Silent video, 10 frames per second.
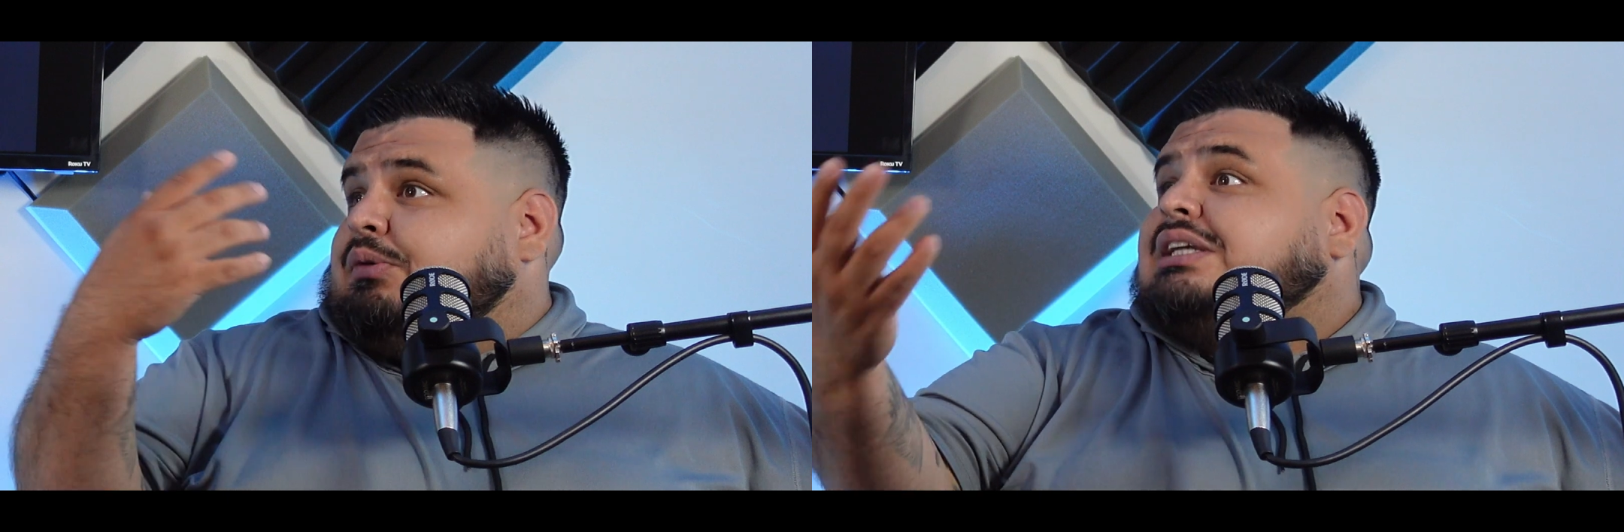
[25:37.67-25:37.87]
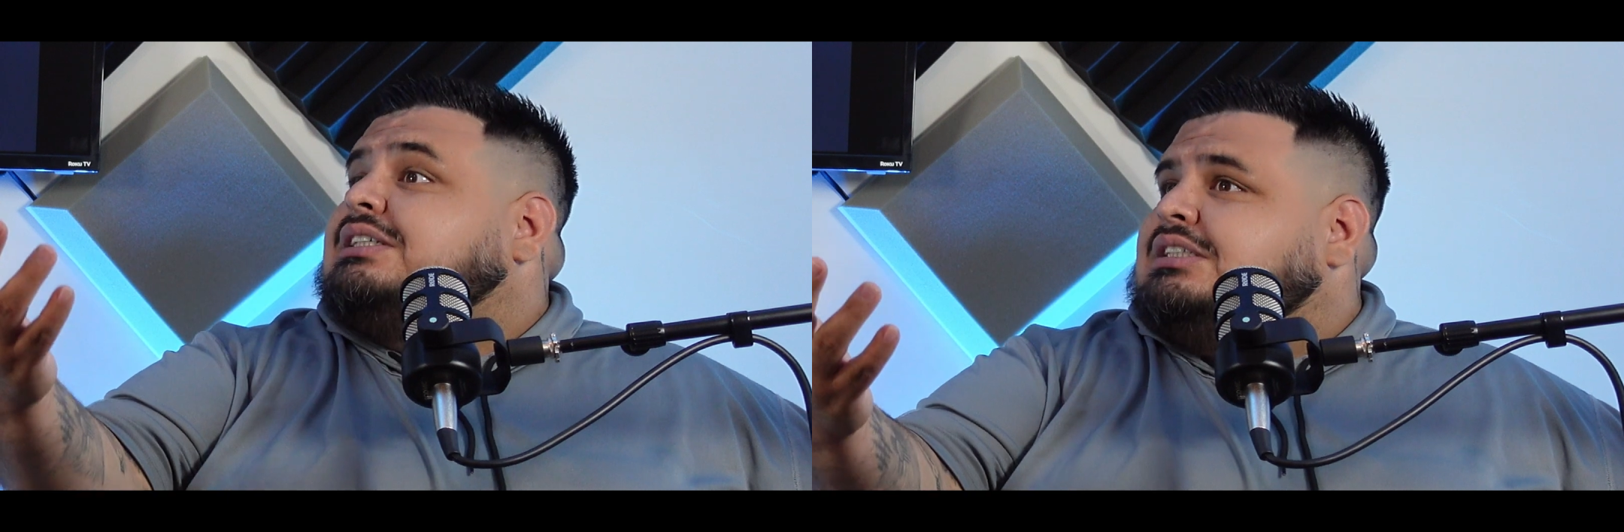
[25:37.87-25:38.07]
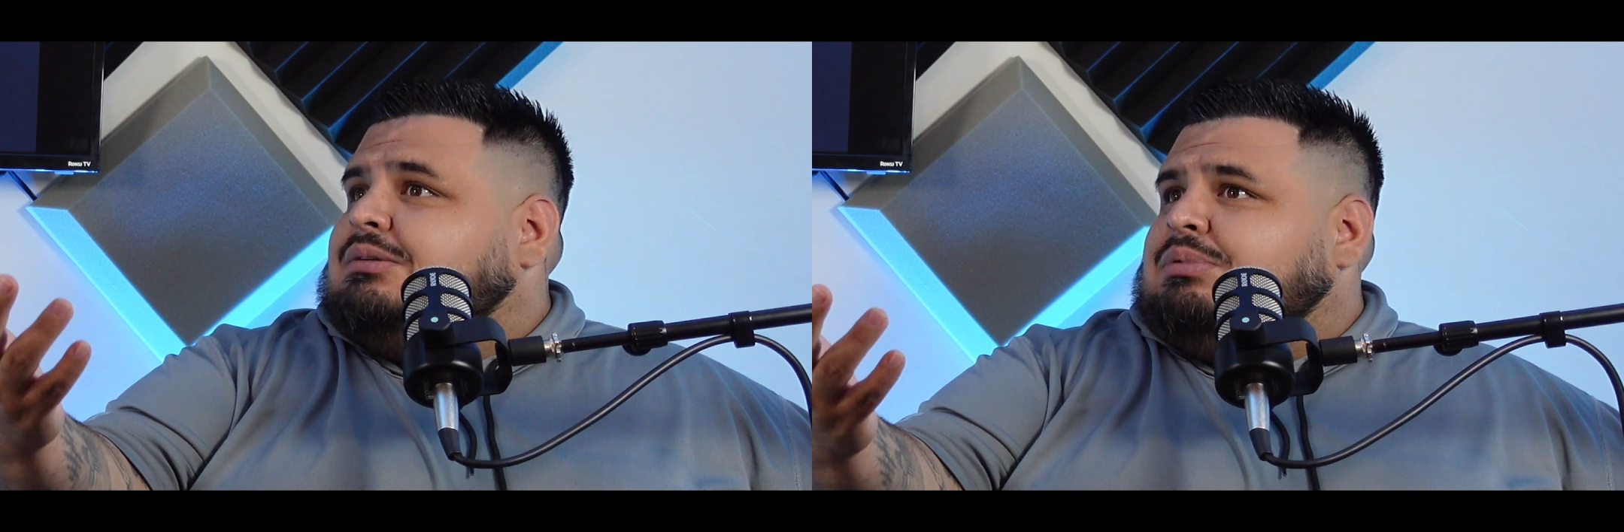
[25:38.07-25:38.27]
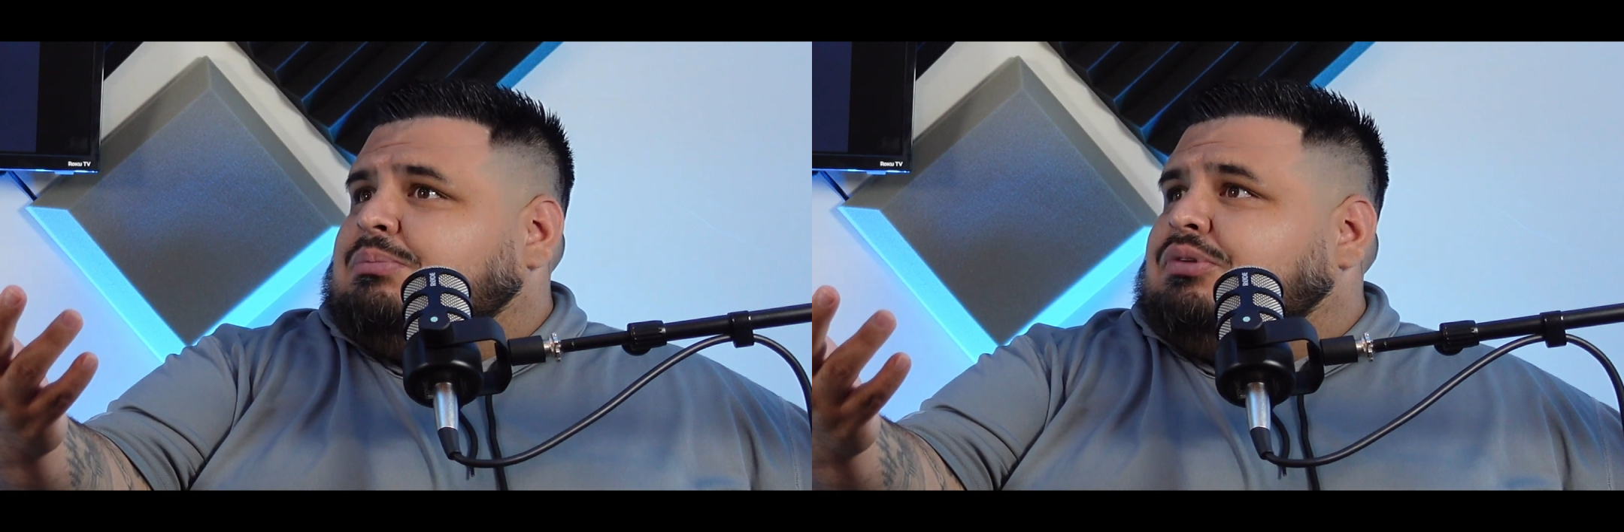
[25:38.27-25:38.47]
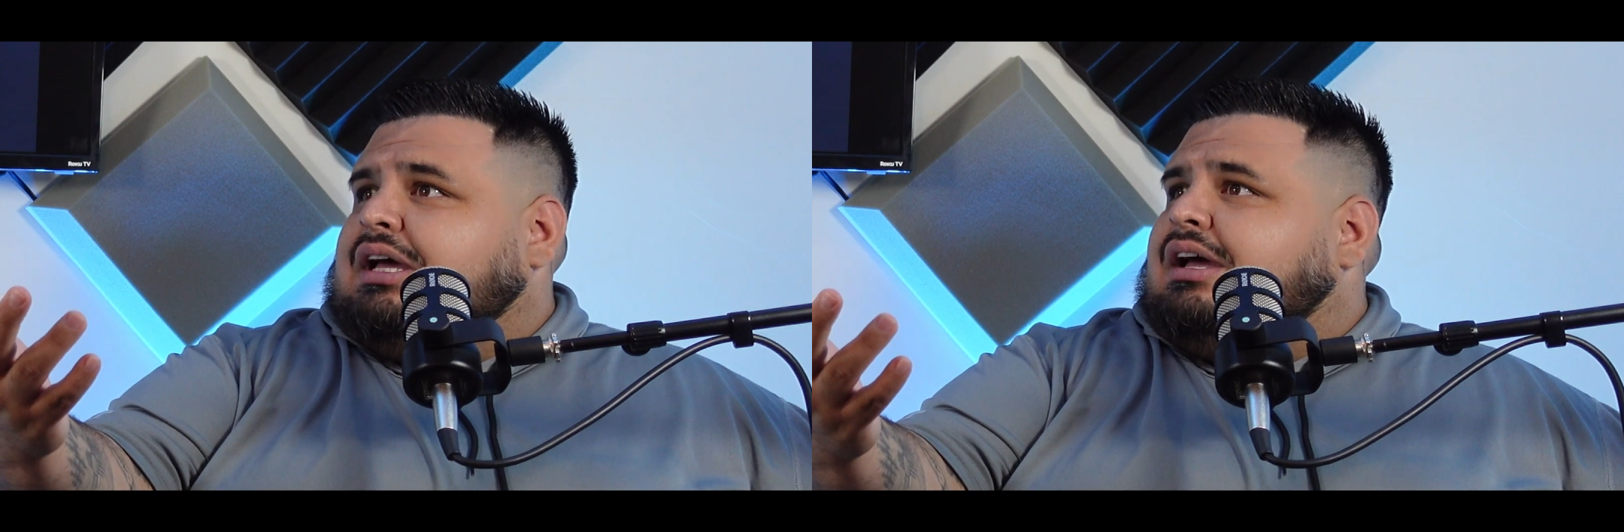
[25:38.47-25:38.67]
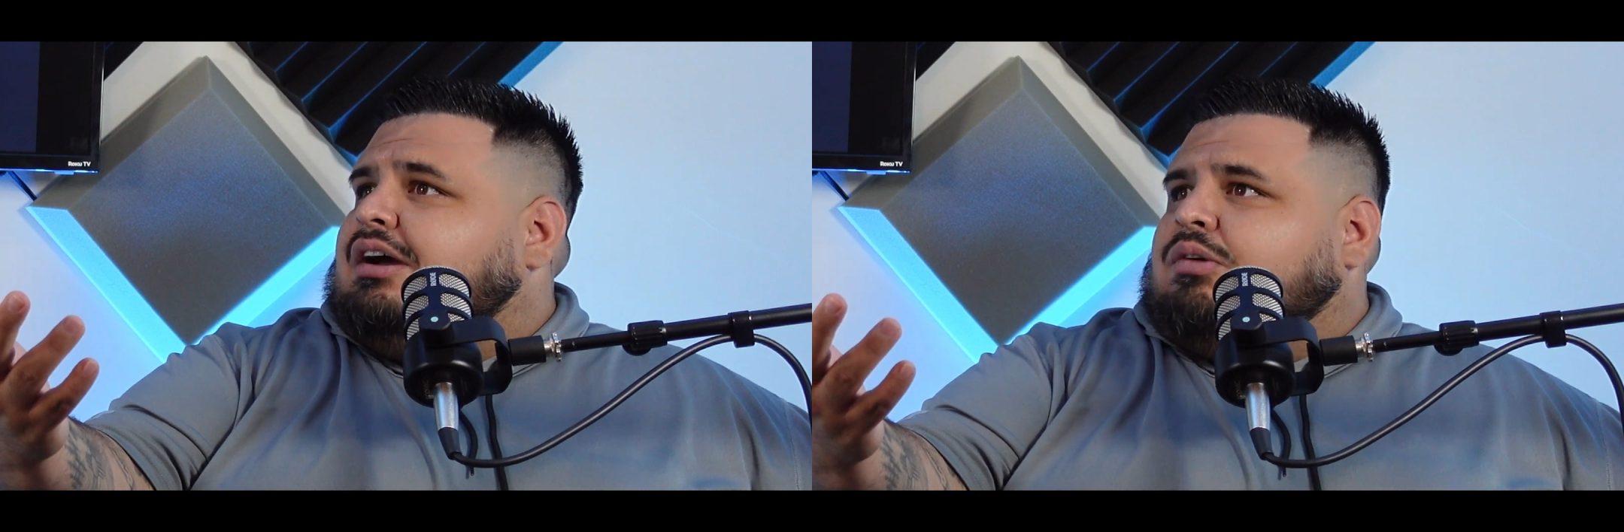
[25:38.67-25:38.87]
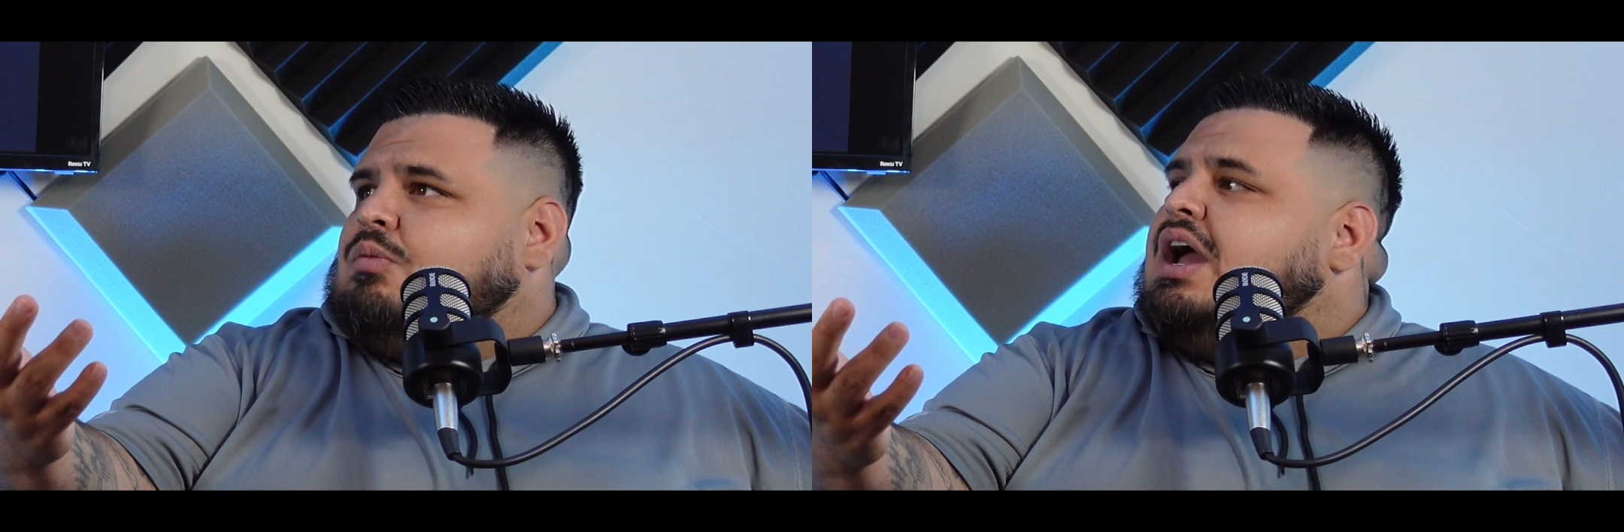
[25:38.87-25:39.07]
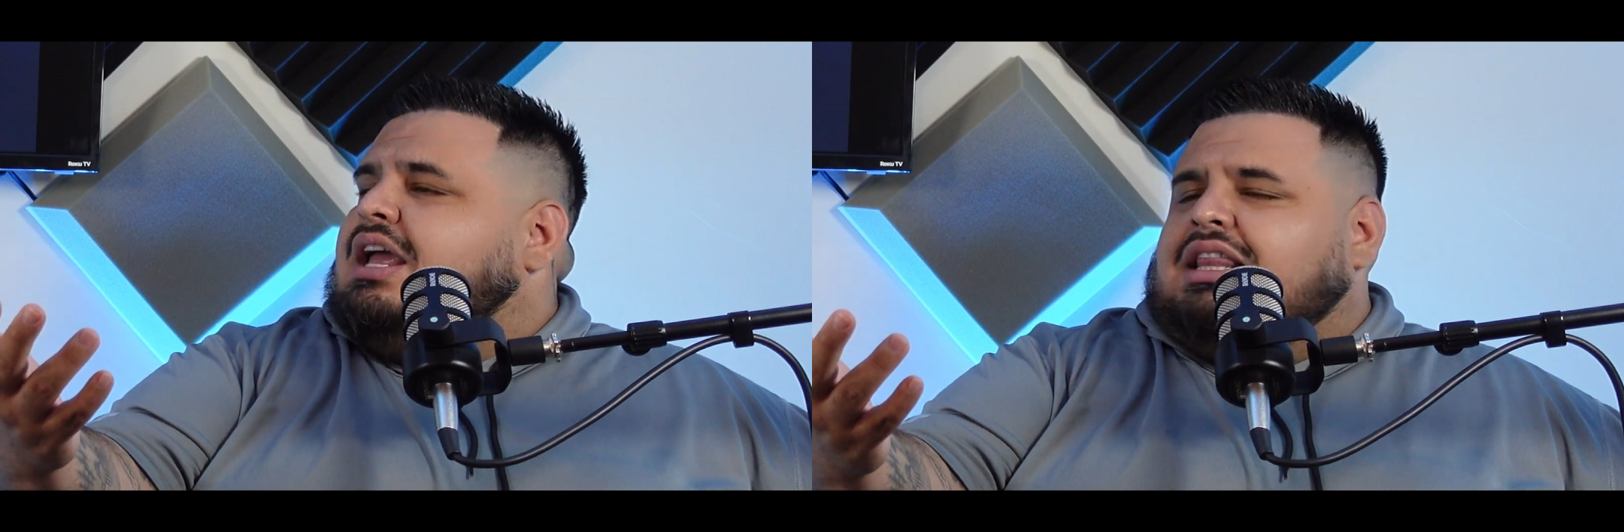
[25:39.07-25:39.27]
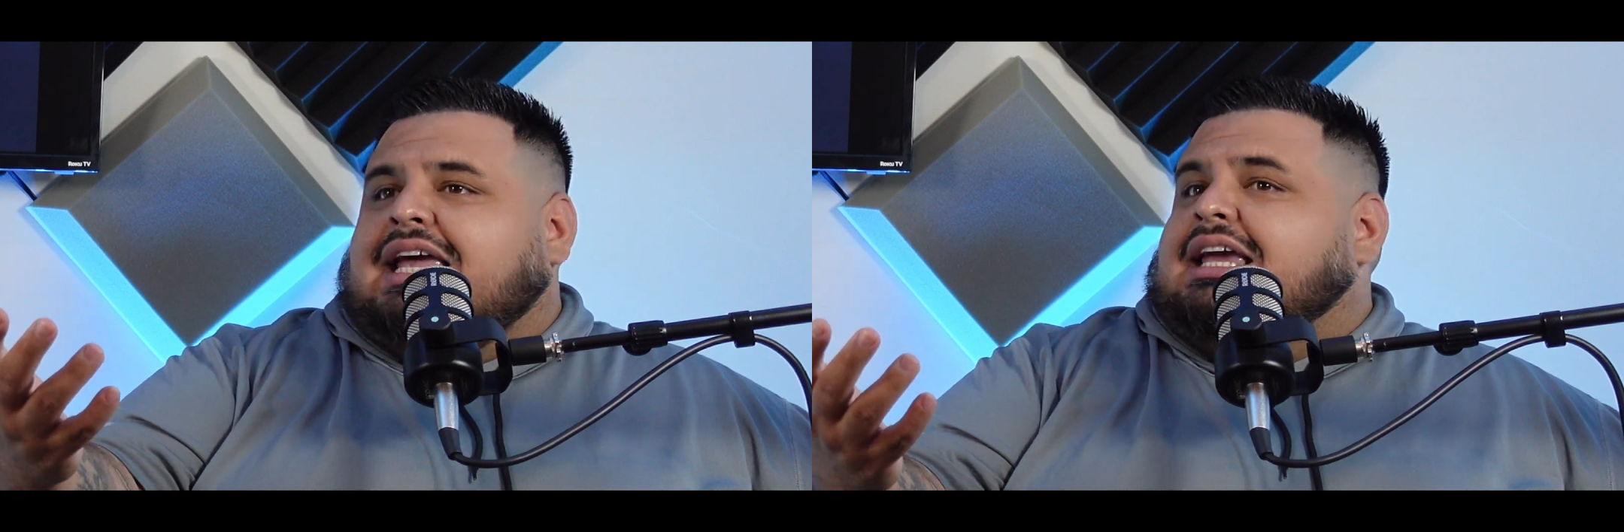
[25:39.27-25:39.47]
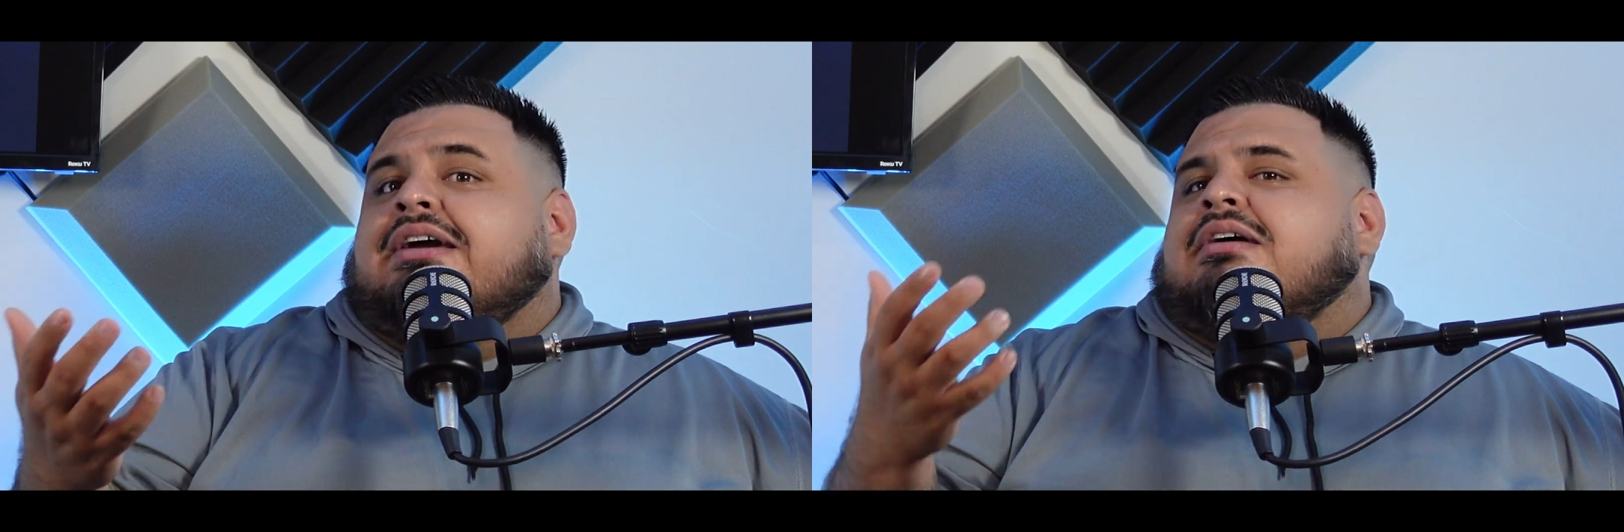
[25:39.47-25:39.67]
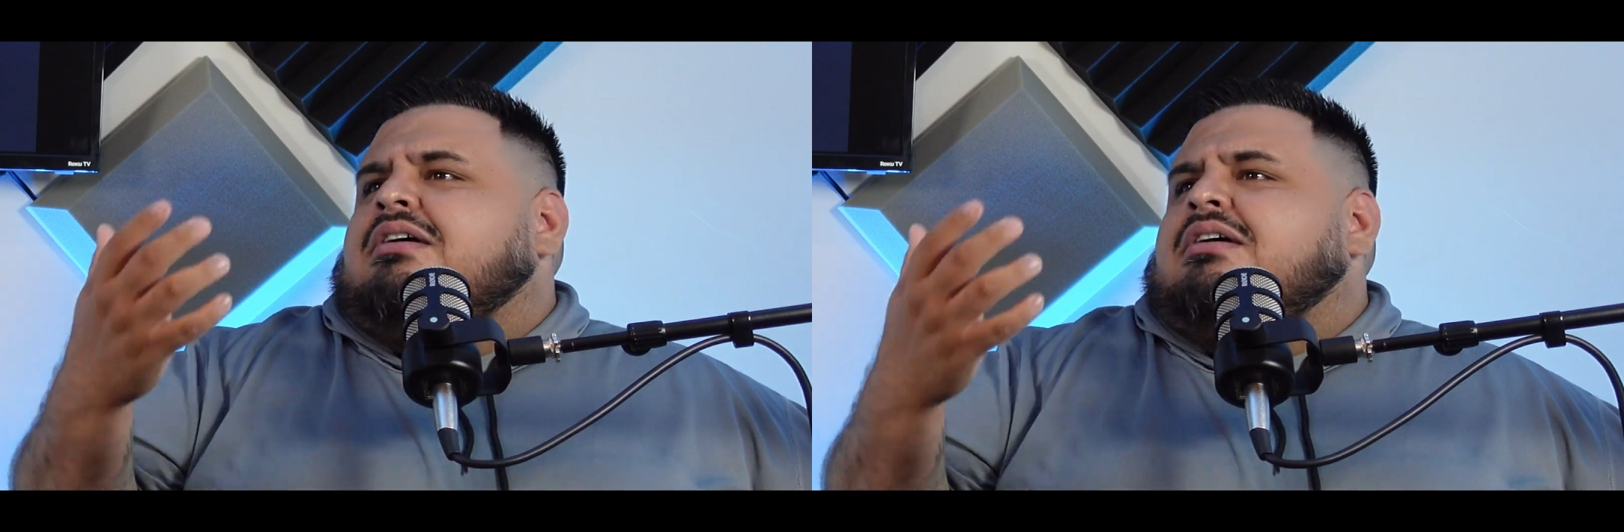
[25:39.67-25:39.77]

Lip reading: racist to people that are white. Like,